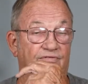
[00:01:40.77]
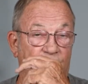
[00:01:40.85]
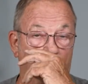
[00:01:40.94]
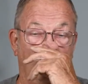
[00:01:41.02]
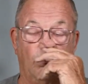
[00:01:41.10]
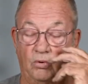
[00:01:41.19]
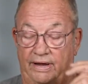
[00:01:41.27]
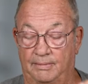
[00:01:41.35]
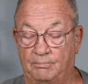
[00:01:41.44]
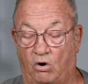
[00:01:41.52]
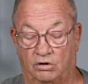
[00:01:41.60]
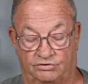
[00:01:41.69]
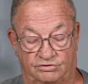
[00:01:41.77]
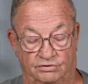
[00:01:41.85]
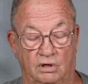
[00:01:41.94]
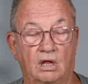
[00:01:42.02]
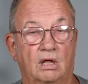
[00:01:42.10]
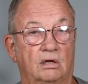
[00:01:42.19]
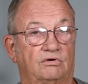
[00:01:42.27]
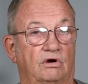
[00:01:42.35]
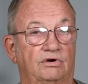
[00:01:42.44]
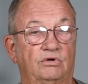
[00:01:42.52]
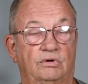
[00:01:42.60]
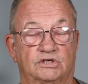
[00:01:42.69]
If you want to go ahead and mark,
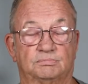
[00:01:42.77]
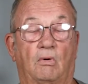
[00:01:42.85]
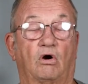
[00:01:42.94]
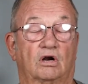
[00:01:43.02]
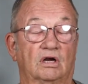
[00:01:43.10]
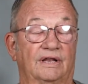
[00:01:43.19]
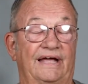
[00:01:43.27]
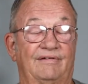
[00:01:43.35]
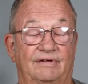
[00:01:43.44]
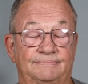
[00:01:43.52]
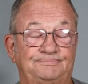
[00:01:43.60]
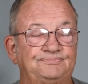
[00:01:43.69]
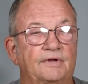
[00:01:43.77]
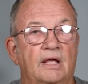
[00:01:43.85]
turn to it is Mark 11.